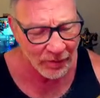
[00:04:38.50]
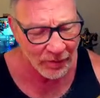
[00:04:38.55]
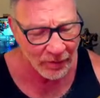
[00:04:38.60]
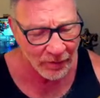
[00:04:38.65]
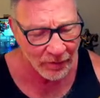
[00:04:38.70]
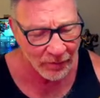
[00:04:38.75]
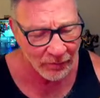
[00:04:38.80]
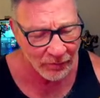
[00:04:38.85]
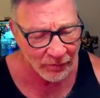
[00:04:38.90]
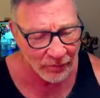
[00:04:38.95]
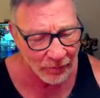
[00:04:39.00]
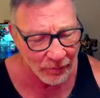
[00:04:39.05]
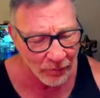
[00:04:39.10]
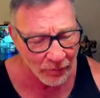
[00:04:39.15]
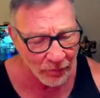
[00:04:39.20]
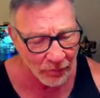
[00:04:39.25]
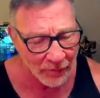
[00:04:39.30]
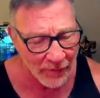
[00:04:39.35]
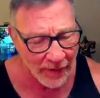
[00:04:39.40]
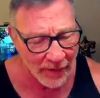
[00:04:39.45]
so
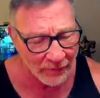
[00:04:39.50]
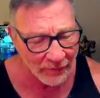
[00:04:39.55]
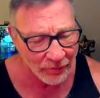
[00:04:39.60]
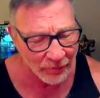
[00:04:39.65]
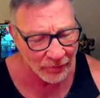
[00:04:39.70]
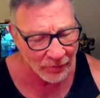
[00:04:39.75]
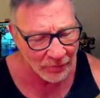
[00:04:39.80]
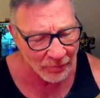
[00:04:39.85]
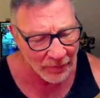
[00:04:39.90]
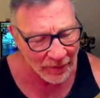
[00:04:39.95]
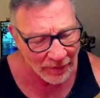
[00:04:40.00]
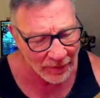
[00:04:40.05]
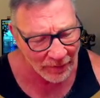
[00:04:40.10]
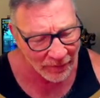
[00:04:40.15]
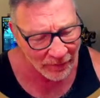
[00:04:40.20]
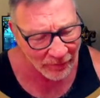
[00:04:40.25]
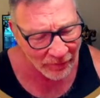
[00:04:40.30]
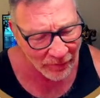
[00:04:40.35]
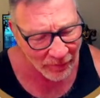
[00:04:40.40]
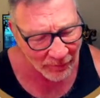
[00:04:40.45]
that should be
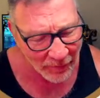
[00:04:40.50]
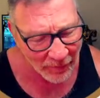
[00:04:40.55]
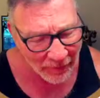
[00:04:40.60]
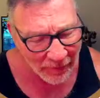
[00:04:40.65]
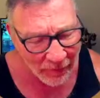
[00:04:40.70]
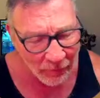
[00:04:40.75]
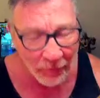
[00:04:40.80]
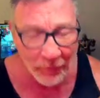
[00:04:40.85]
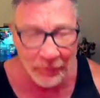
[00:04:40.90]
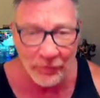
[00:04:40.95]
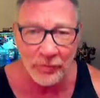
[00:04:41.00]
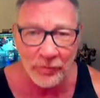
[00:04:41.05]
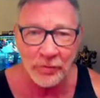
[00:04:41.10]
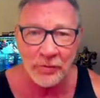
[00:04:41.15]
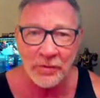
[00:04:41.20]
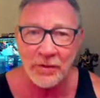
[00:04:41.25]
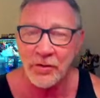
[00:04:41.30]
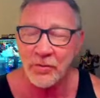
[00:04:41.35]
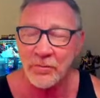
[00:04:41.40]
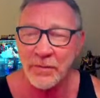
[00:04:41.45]
something that we'll do a
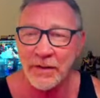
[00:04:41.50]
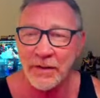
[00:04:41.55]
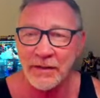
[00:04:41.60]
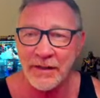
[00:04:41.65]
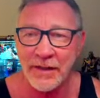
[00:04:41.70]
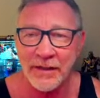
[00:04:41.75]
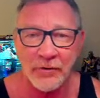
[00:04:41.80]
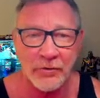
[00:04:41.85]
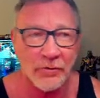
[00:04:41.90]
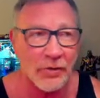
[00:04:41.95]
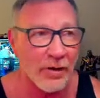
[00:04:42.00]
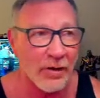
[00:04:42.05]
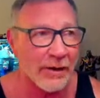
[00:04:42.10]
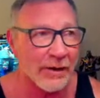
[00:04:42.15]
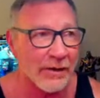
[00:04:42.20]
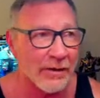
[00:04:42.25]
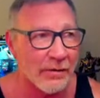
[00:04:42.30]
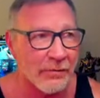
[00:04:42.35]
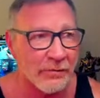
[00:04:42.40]
little bit later on.